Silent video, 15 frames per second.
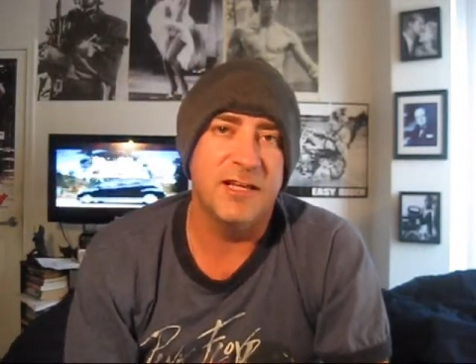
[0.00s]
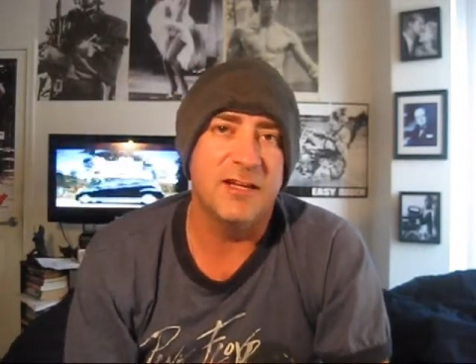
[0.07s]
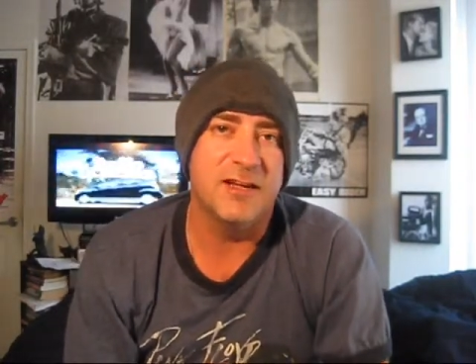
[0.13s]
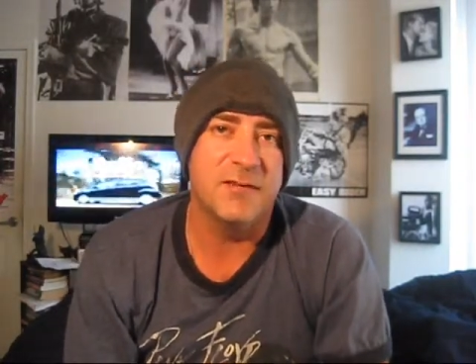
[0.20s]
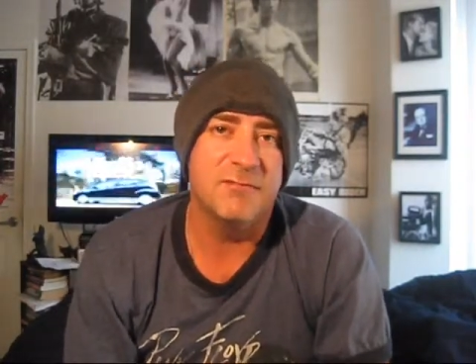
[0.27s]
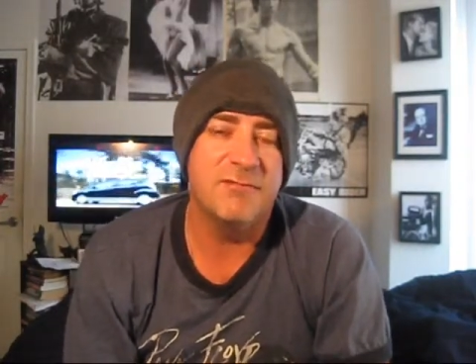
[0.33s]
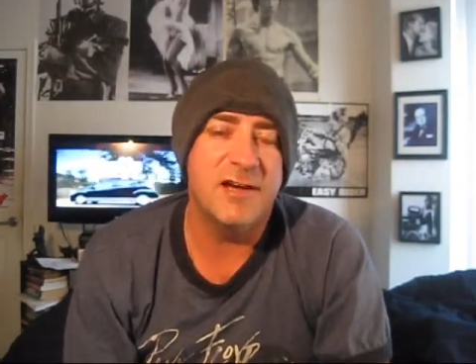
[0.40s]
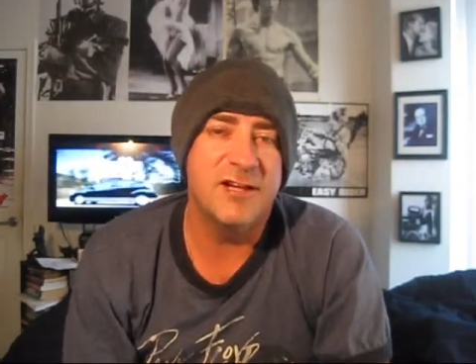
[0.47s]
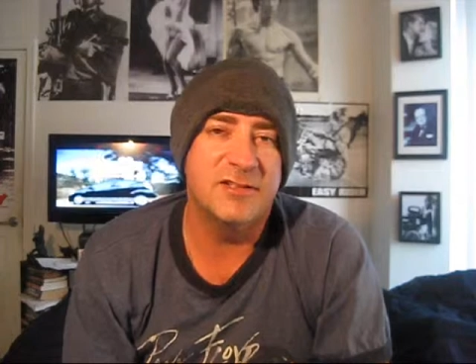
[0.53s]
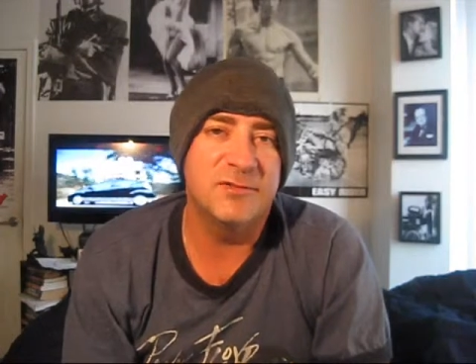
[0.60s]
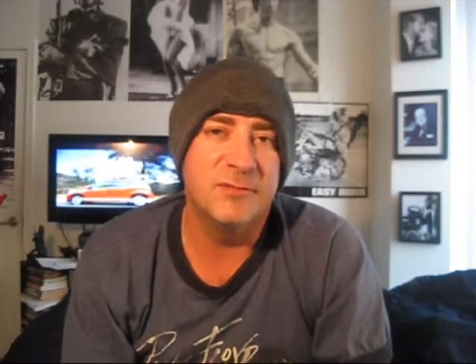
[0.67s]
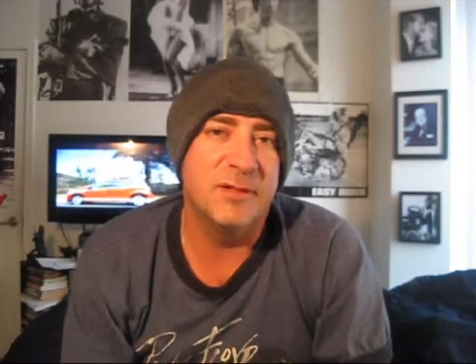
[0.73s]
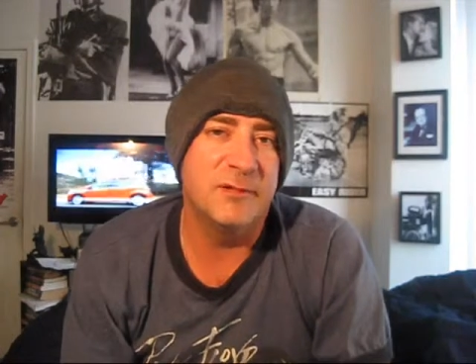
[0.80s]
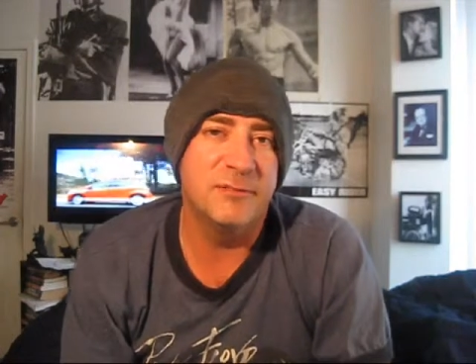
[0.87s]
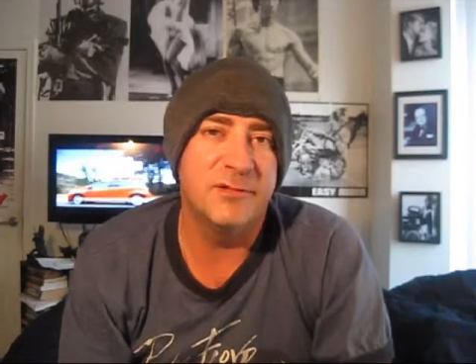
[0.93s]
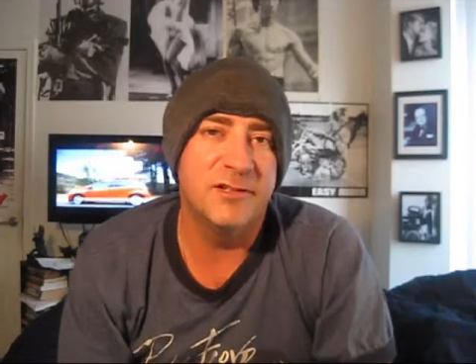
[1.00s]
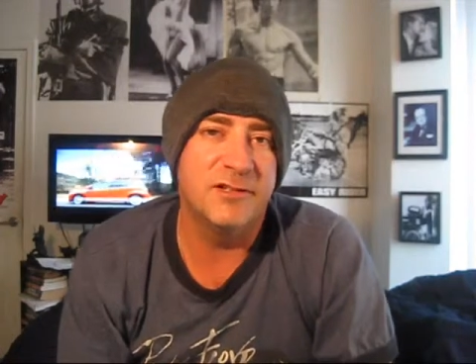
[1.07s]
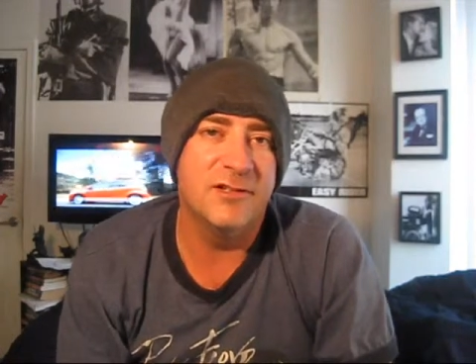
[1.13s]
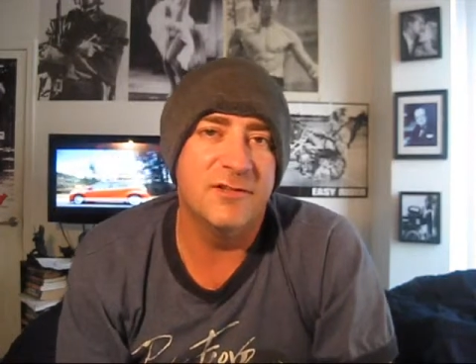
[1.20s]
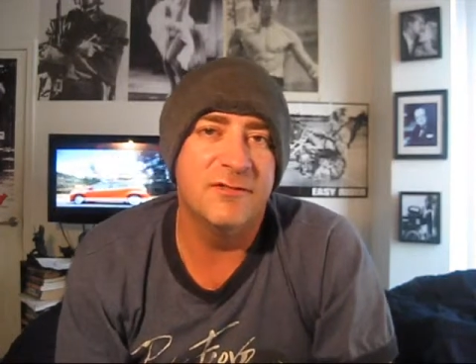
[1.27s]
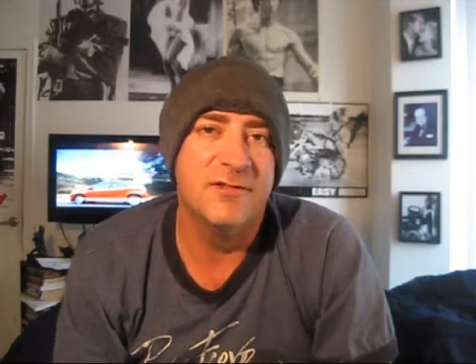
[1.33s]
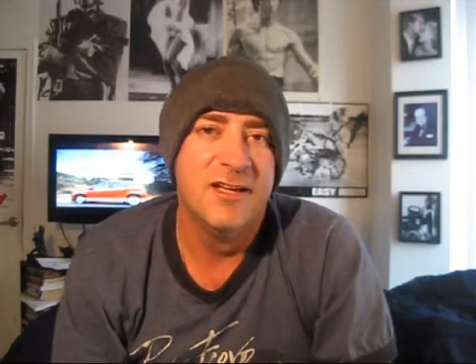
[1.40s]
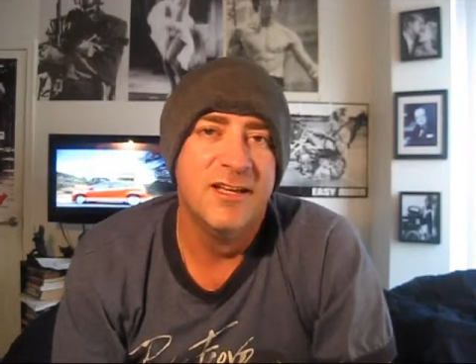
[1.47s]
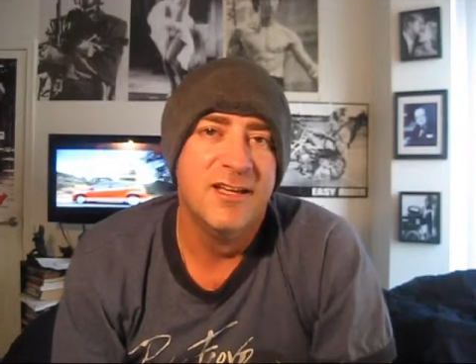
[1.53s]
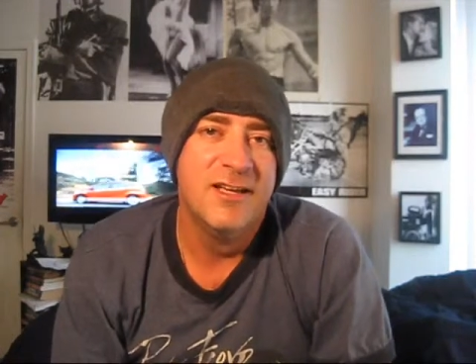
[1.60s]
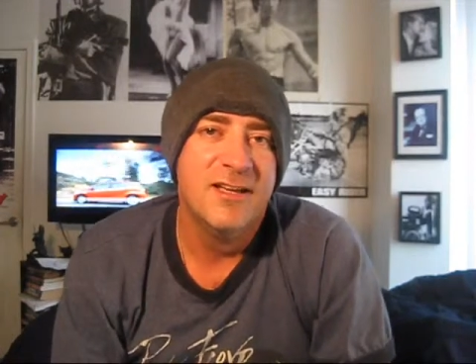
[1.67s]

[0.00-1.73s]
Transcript: that I'm proud to be a part of.